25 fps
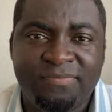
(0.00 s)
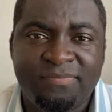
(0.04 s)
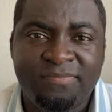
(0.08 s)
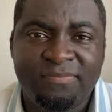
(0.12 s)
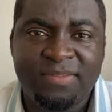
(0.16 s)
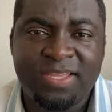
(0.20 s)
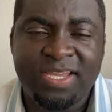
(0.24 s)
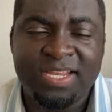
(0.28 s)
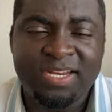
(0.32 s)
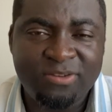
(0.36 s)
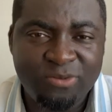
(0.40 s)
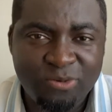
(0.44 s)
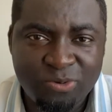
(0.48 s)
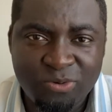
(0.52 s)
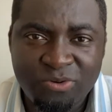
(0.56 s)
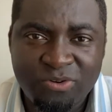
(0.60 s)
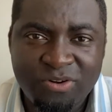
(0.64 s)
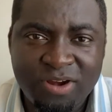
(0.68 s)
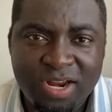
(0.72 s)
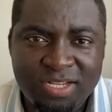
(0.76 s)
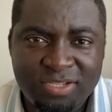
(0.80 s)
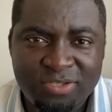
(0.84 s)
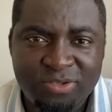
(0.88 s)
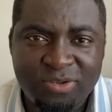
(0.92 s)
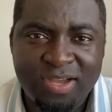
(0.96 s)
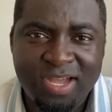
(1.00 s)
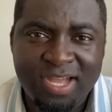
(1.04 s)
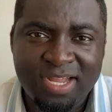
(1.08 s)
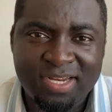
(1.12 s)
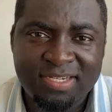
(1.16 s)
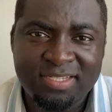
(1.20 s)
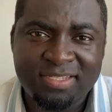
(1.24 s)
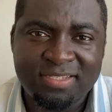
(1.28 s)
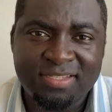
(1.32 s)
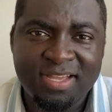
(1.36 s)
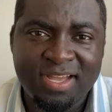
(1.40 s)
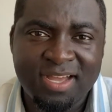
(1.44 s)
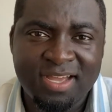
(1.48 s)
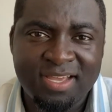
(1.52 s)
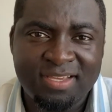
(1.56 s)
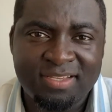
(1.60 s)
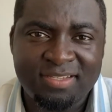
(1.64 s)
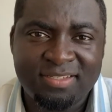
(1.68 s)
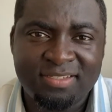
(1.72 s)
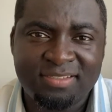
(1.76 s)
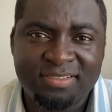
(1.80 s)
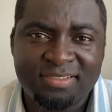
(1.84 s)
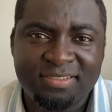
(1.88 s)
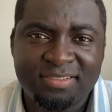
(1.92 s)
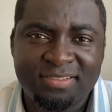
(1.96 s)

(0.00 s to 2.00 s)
and he will grant your heart desires.